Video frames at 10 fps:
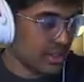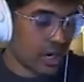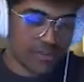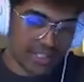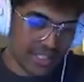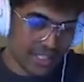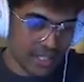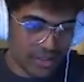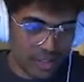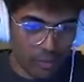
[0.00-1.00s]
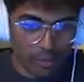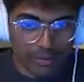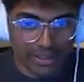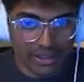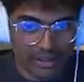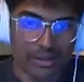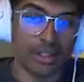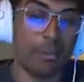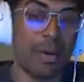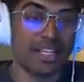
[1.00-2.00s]
And obviously, you know, Ten weren't playing
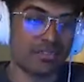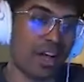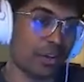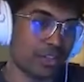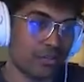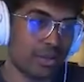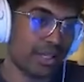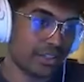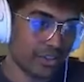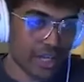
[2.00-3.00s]
the best Valorant they've played in their